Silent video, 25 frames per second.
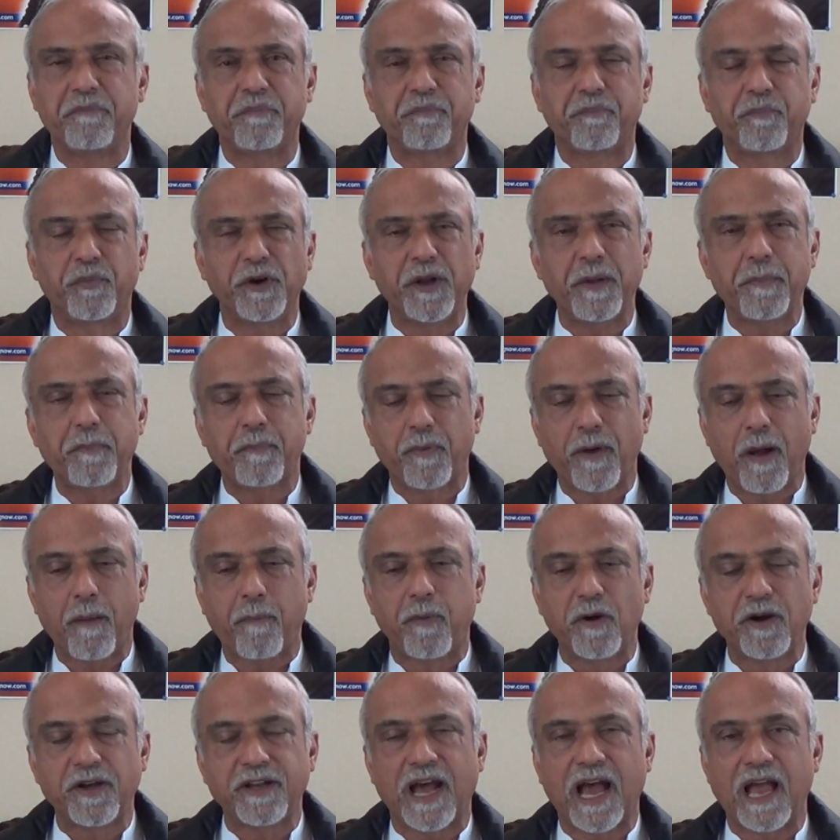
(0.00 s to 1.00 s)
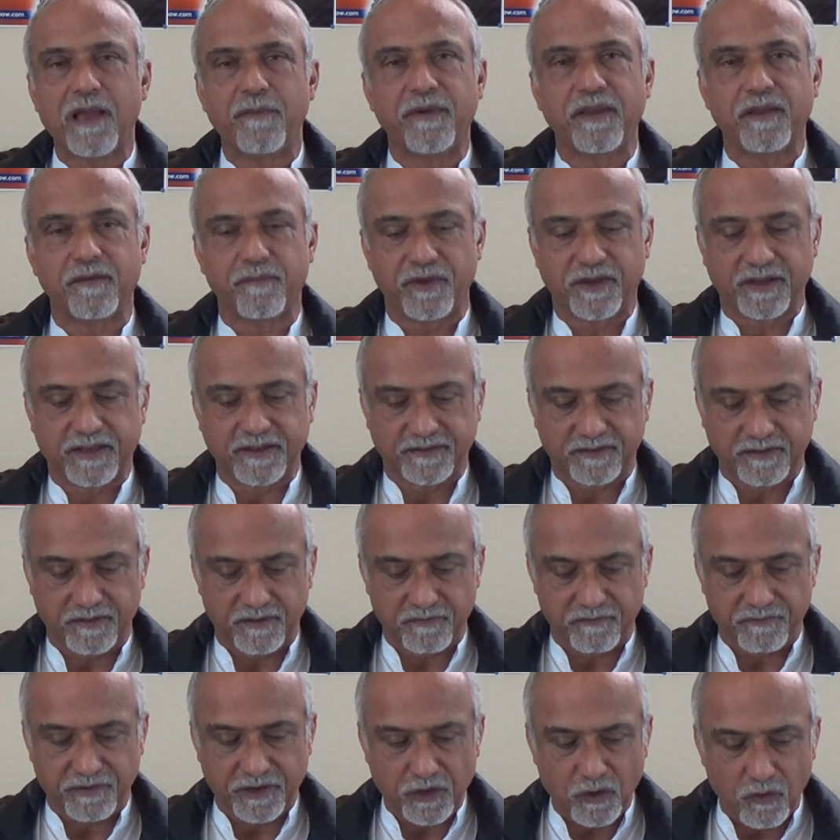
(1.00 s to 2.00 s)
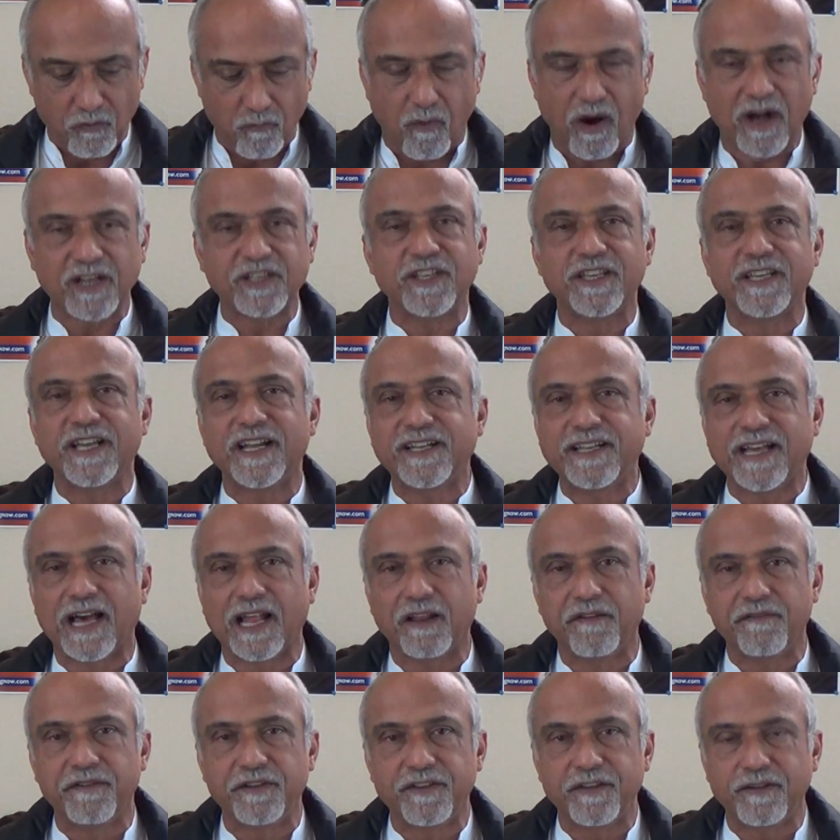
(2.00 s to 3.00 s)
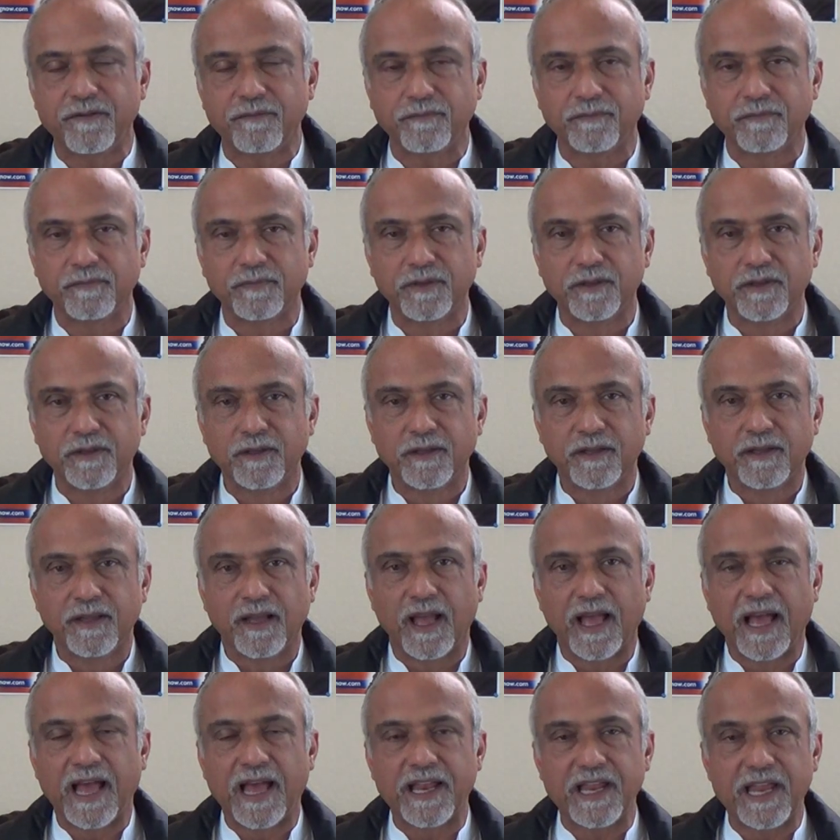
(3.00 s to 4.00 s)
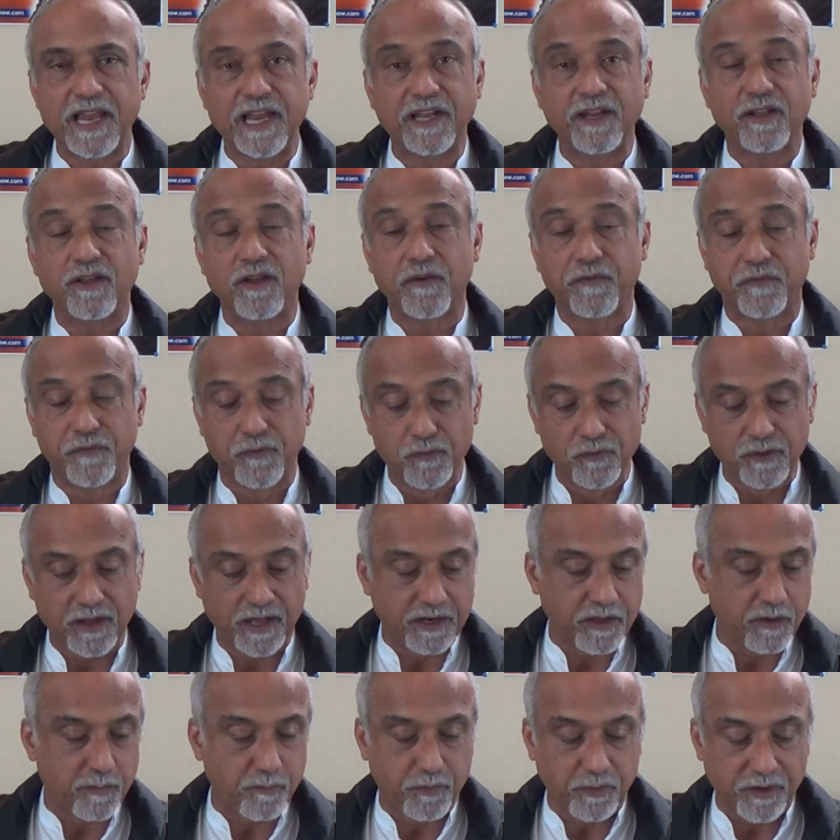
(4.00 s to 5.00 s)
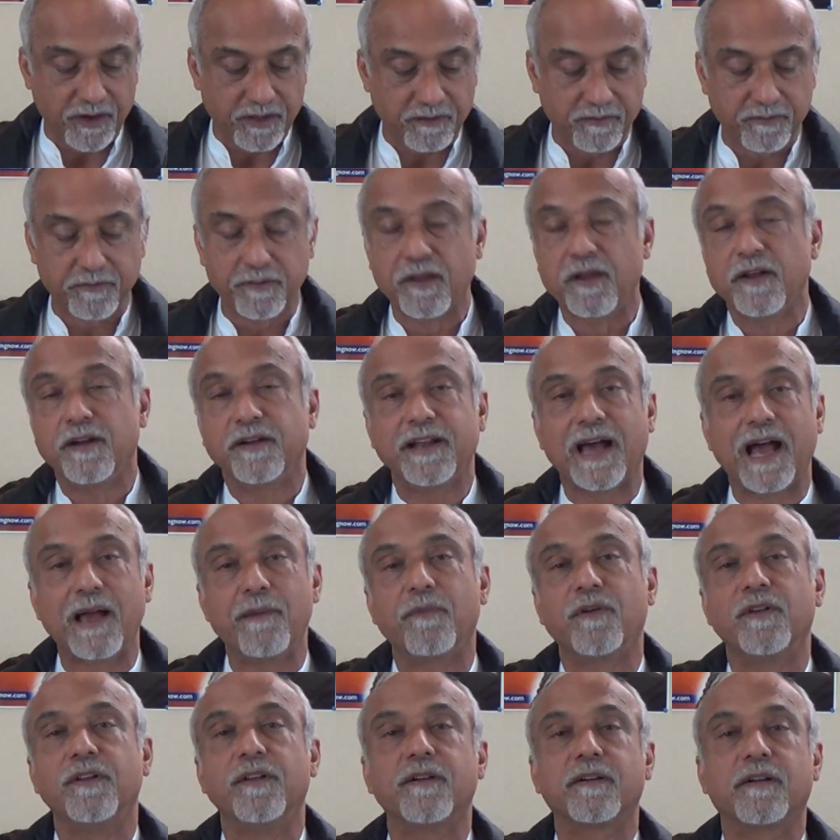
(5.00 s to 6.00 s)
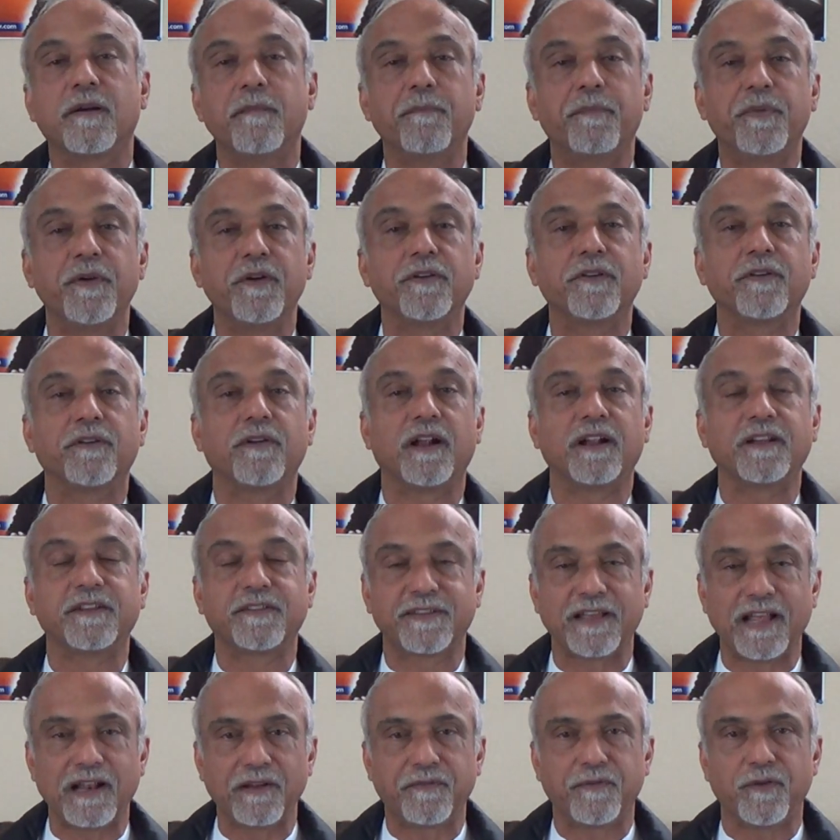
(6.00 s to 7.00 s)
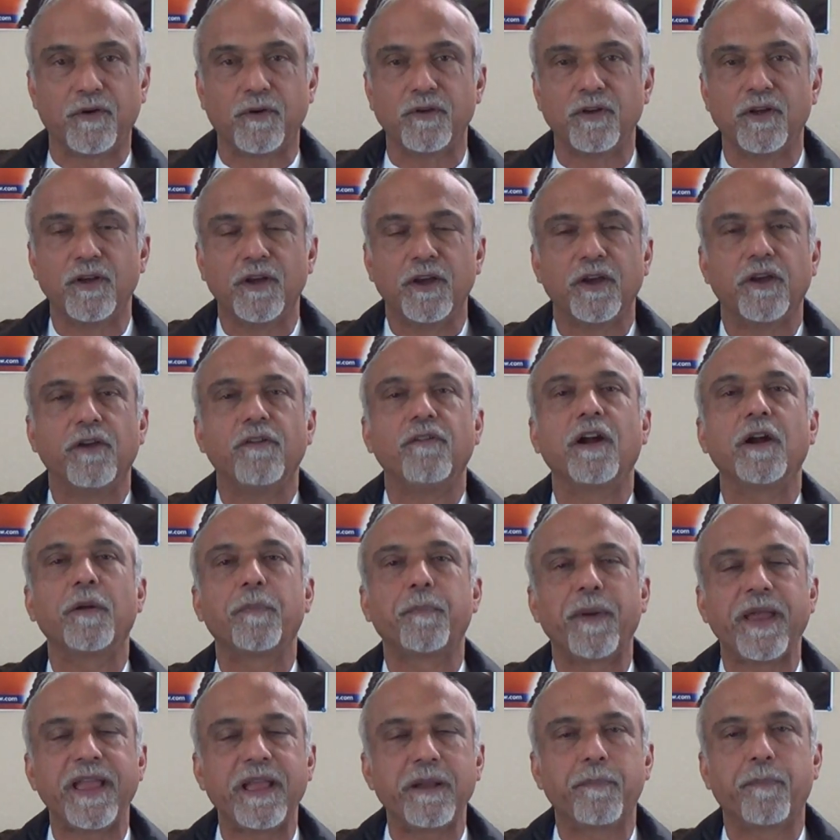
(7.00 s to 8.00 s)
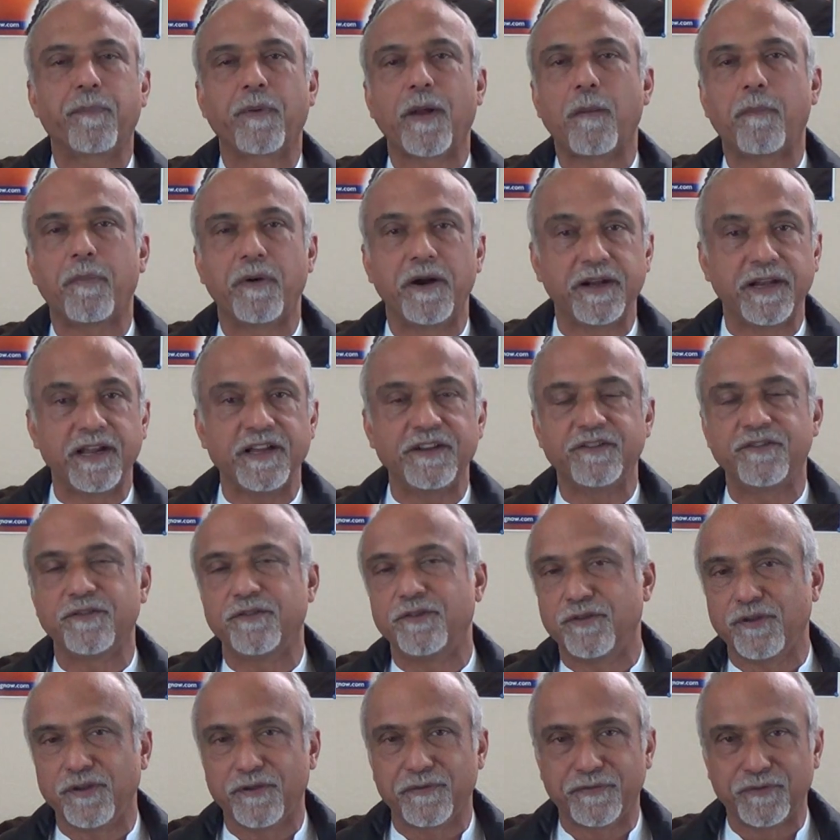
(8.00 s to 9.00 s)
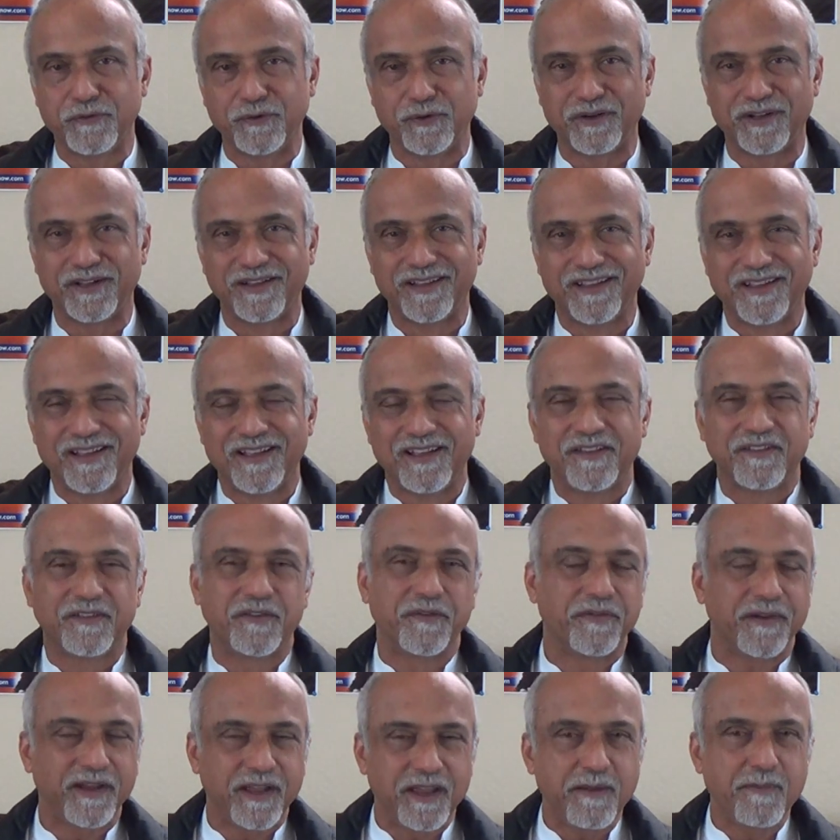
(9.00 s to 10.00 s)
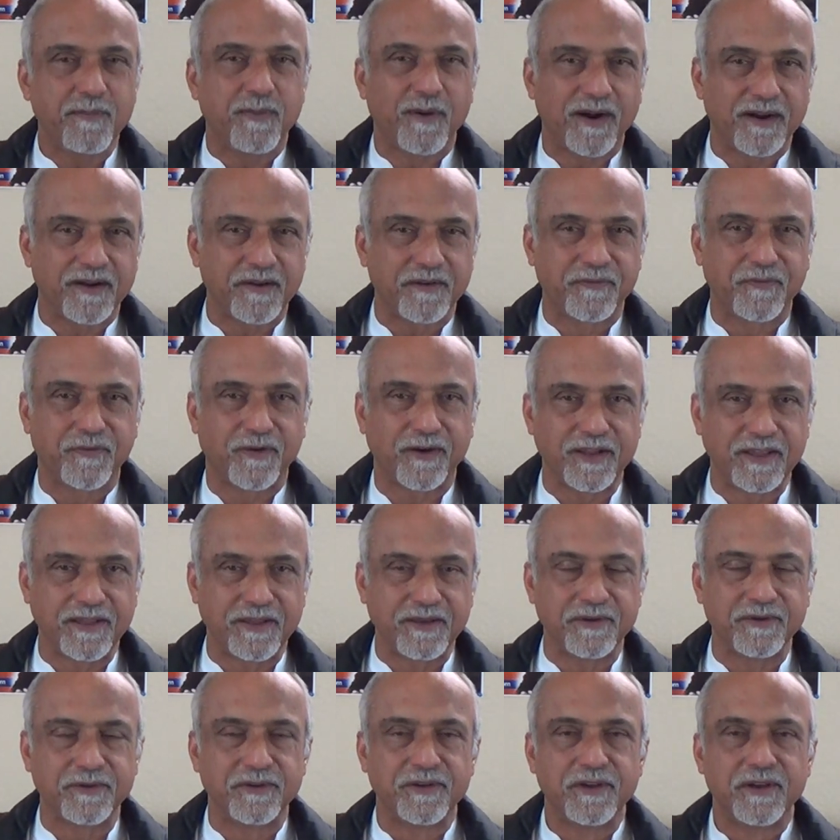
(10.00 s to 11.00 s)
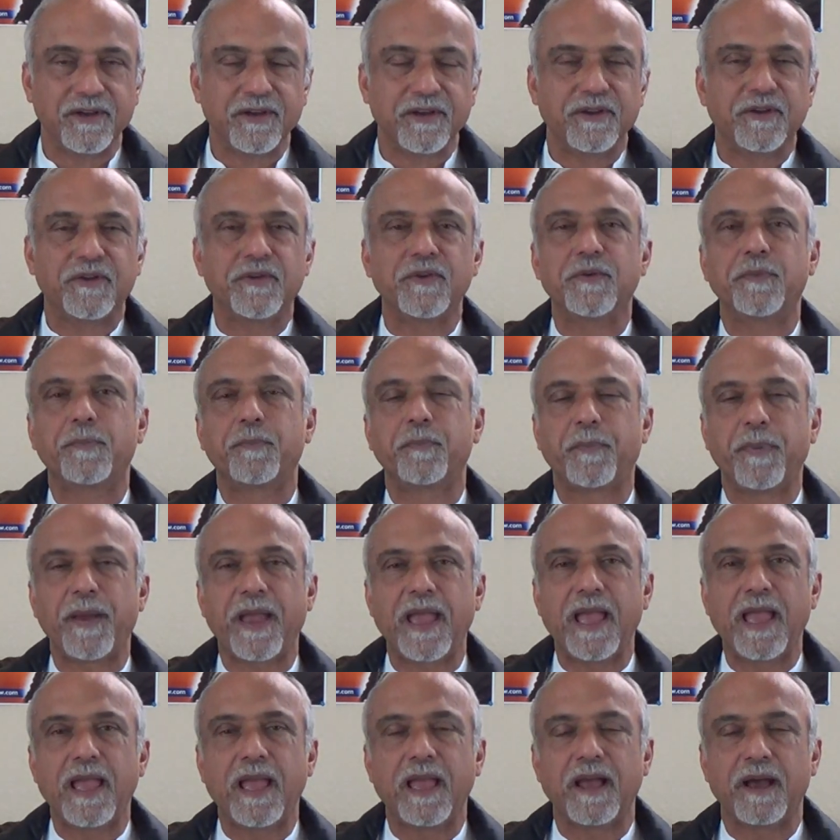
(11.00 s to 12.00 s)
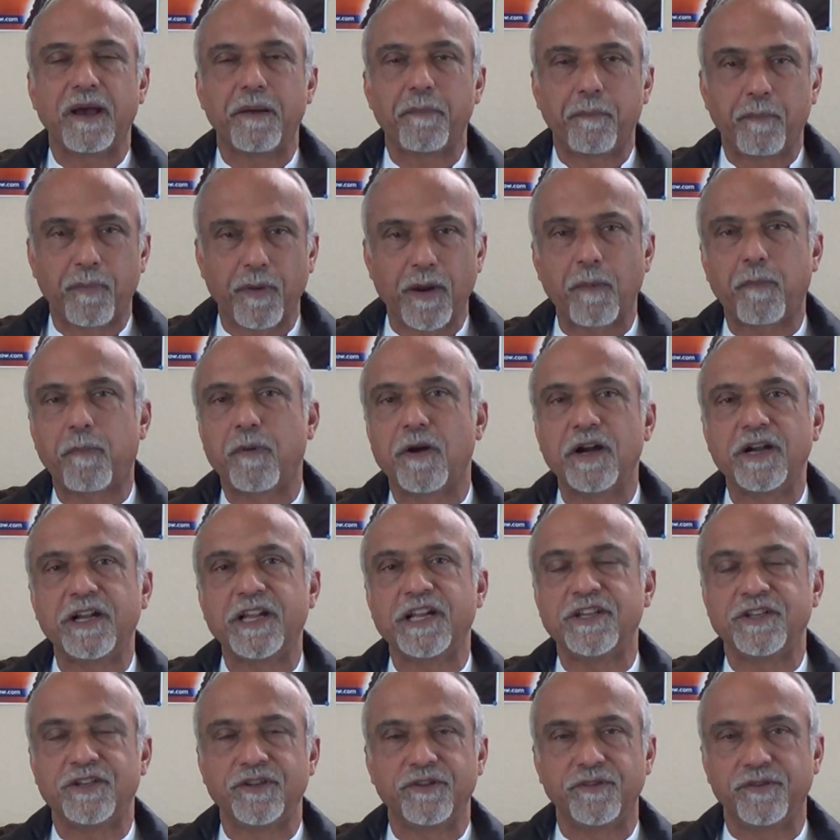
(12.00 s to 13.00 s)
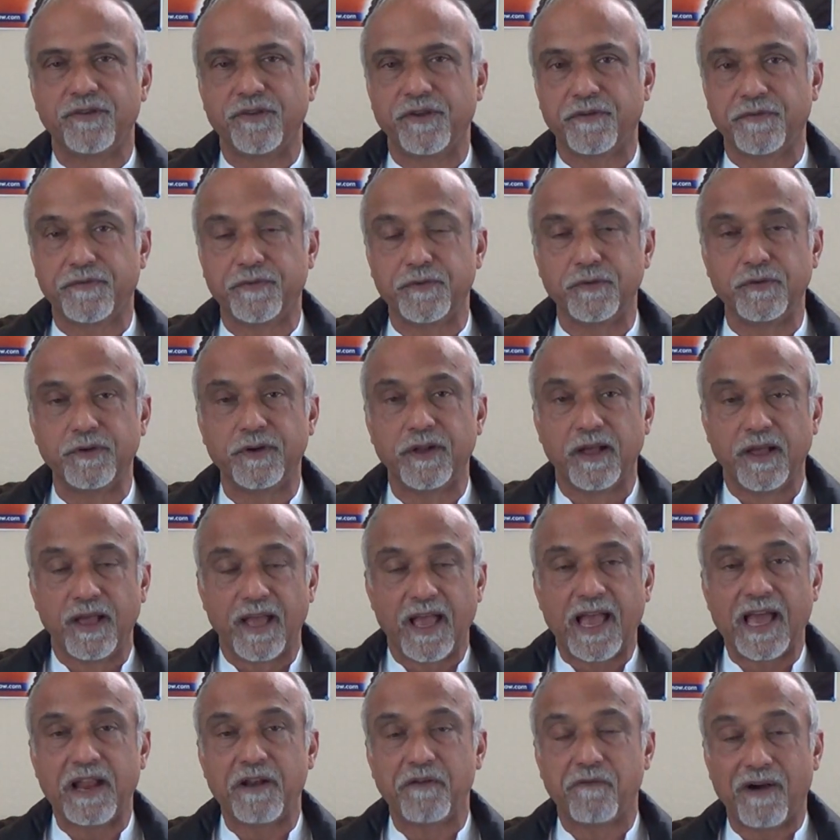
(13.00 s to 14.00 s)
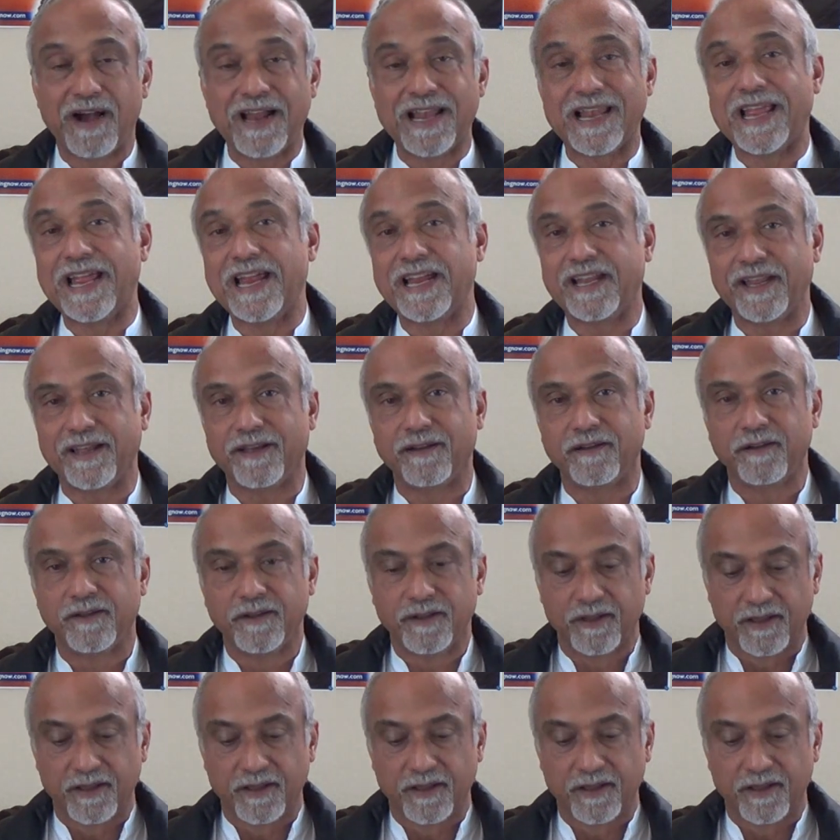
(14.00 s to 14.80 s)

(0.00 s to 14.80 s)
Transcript: Put a proper timing, because when you're watching a television and eating your food, or you're putting time on your computer or cell phone, you're not paying proper attention to your food. So very important for you to pay proper attention to your food, and while eating,